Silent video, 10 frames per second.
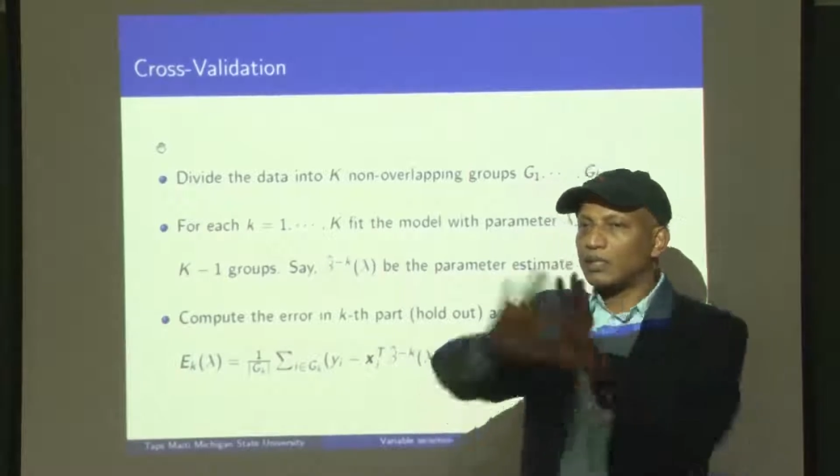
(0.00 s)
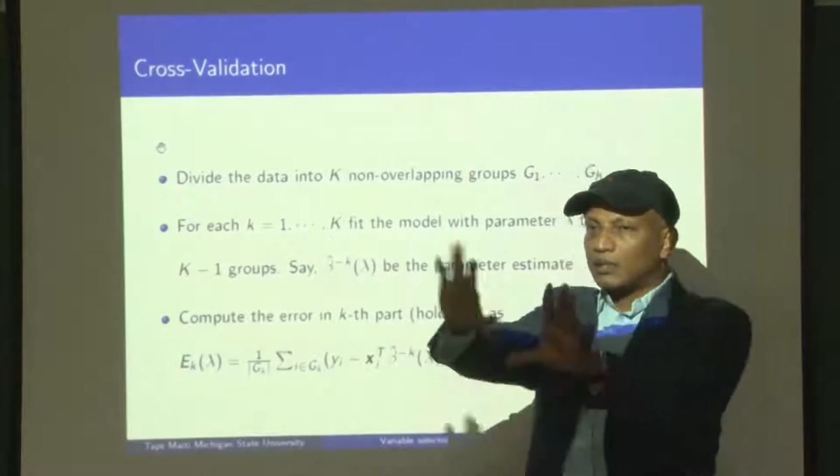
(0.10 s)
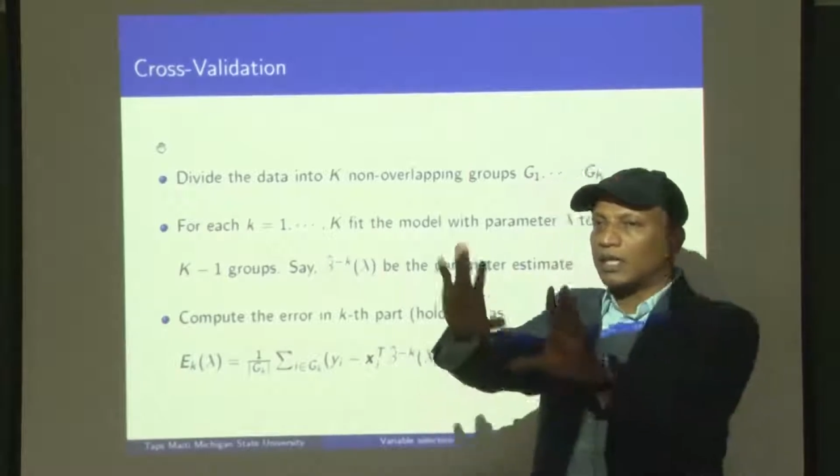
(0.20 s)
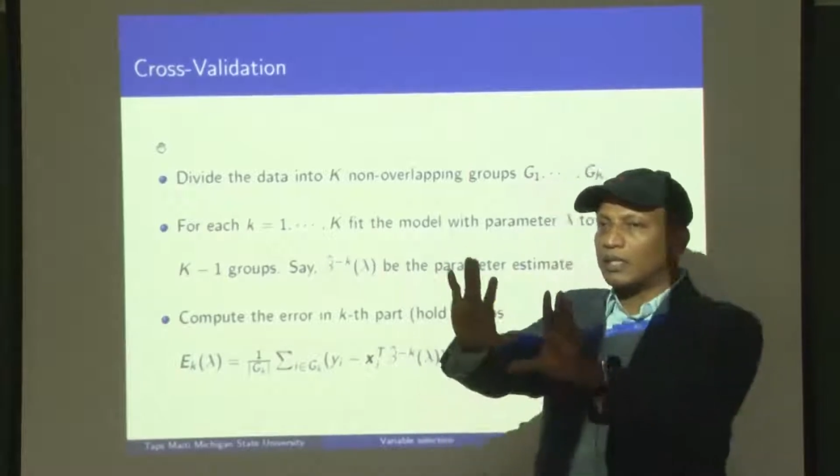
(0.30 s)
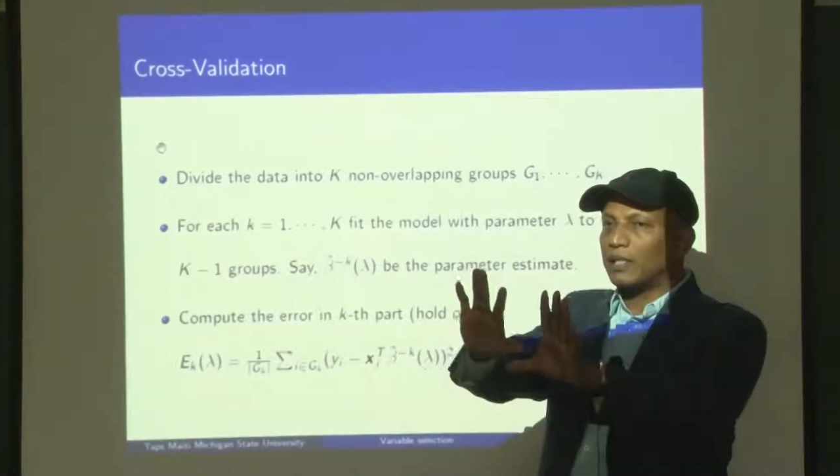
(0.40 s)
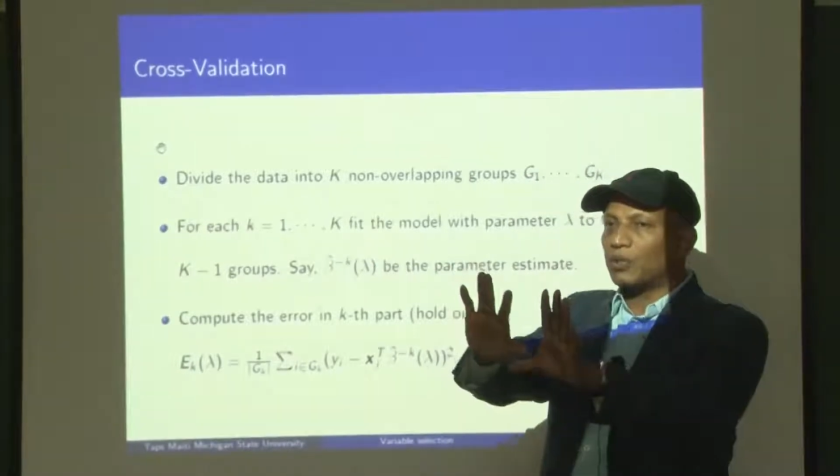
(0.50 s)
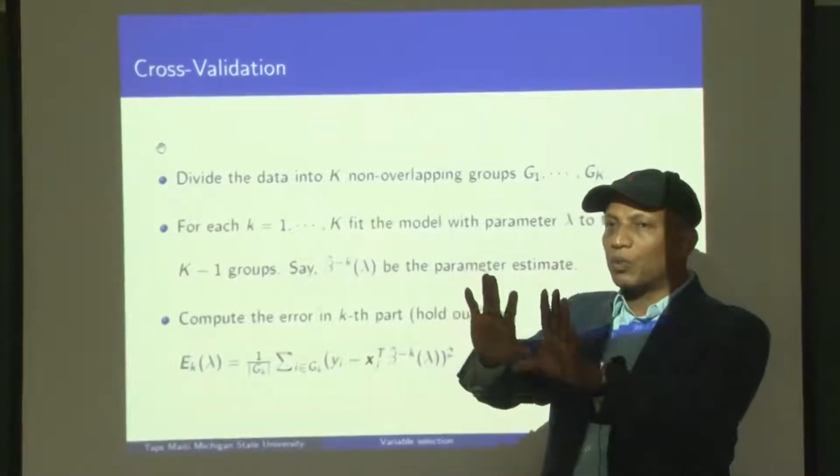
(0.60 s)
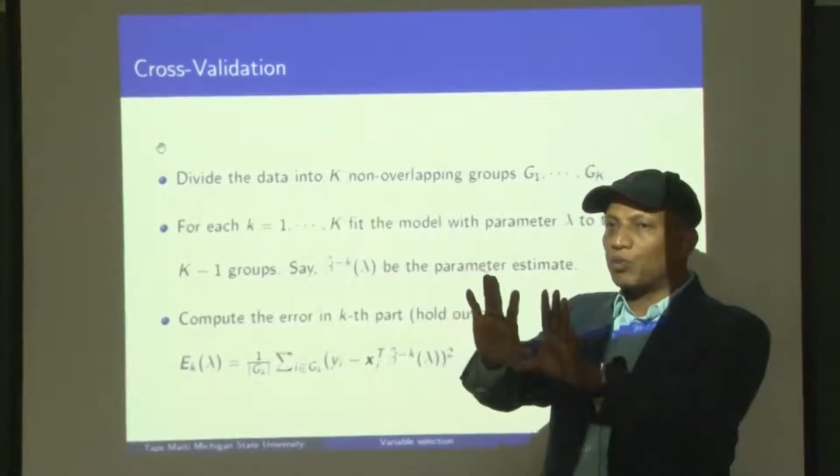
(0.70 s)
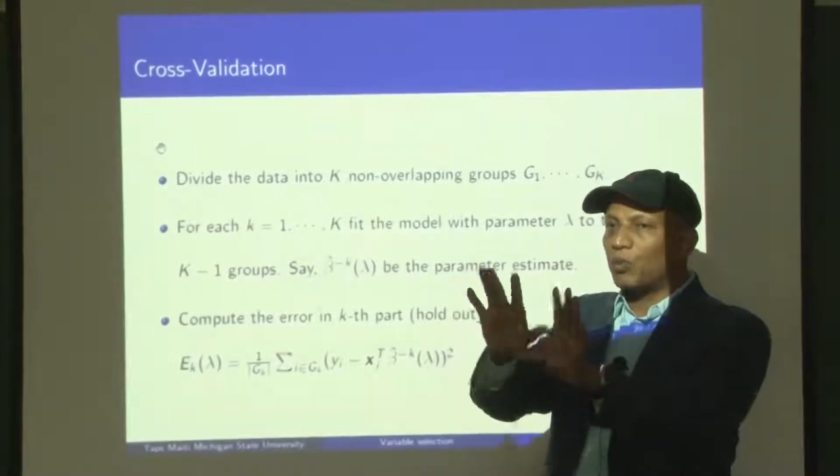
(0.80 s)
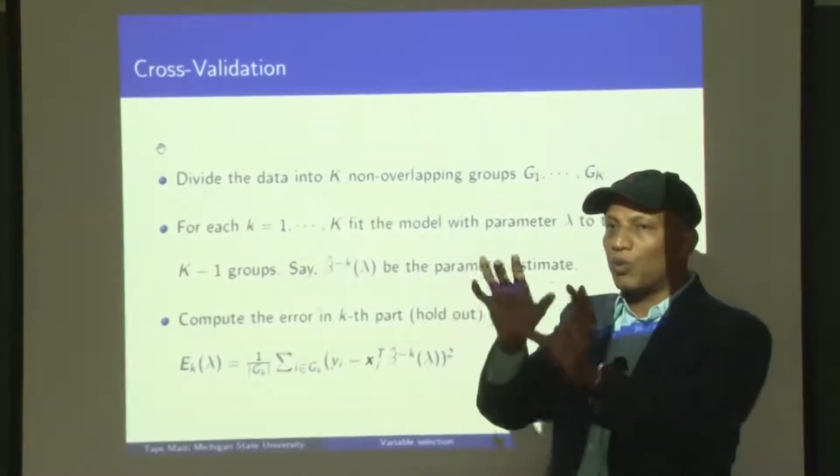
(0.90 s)
aside that
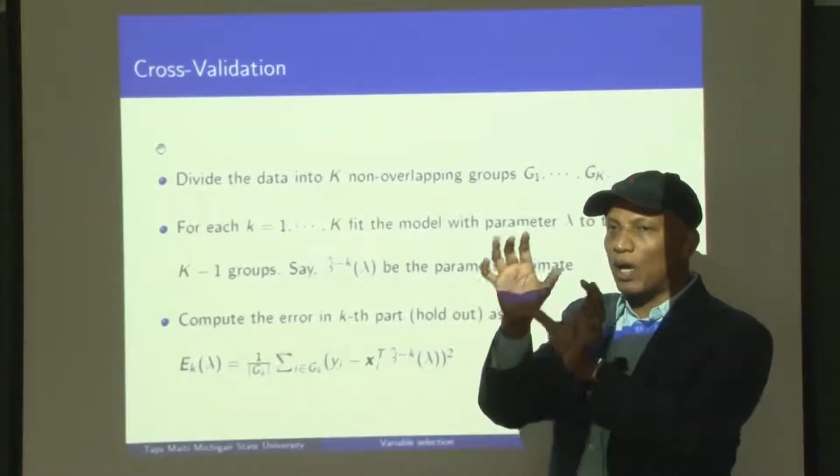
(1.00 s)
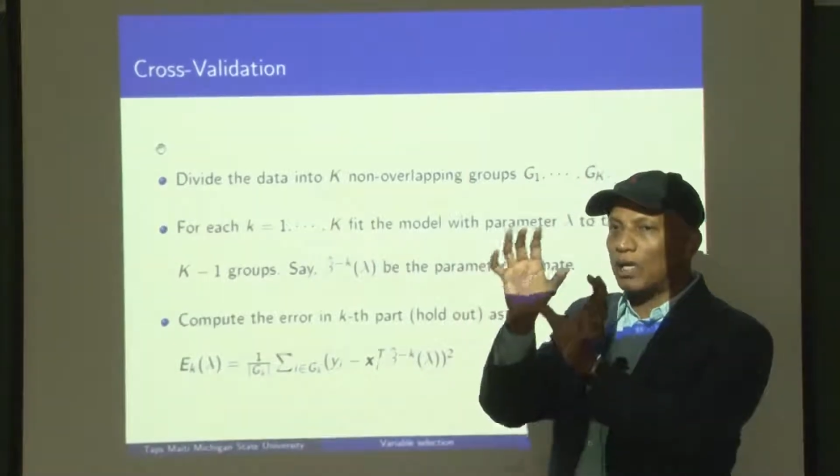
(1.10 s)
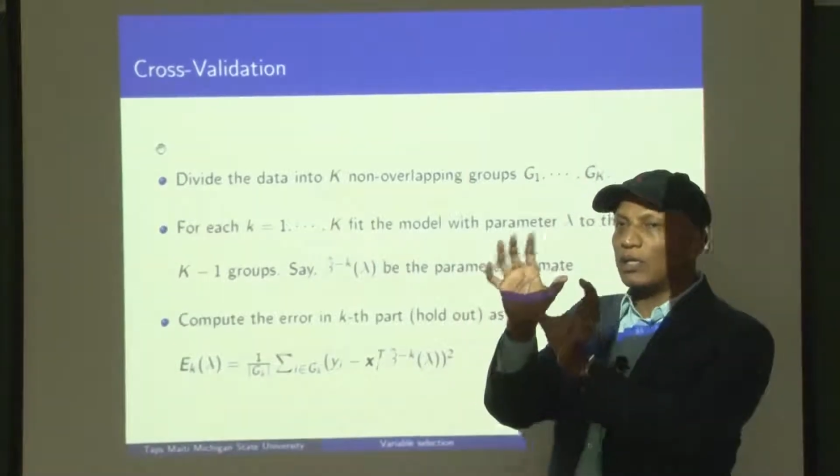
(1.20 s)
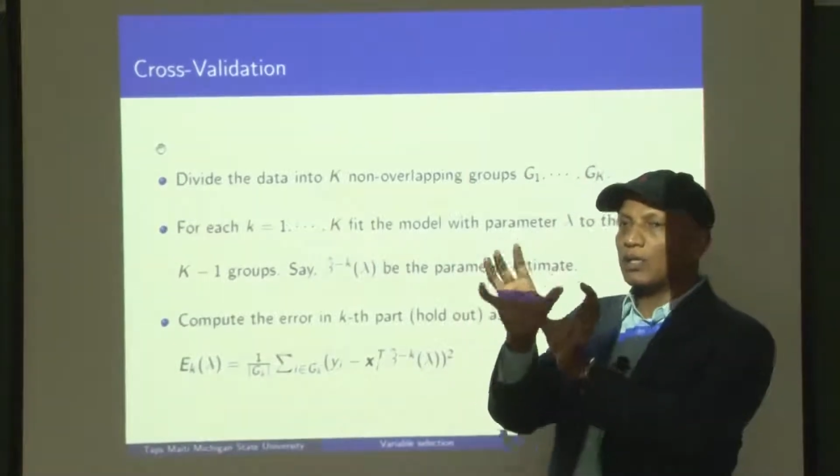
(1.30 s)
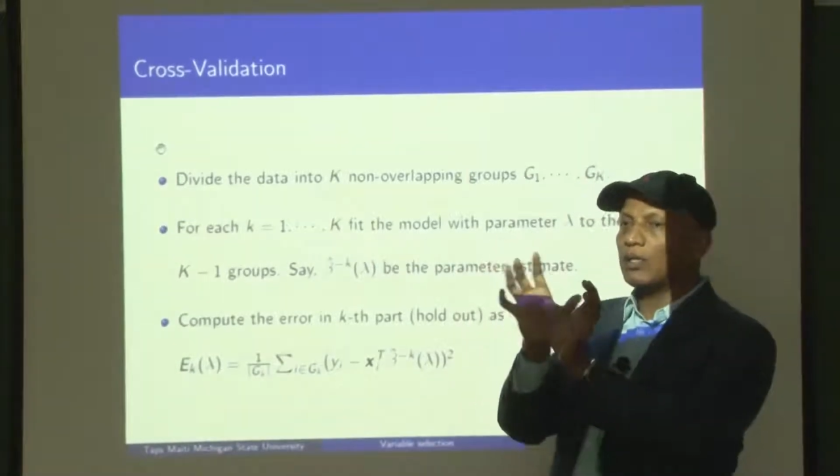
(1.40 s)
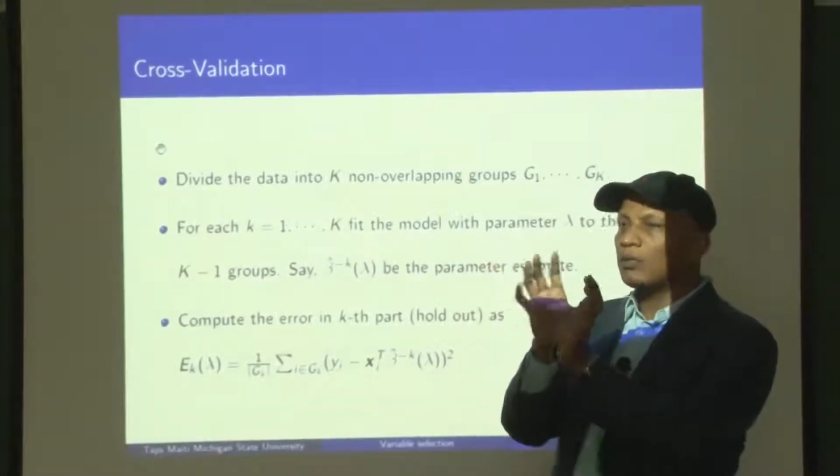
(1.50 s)
group 1,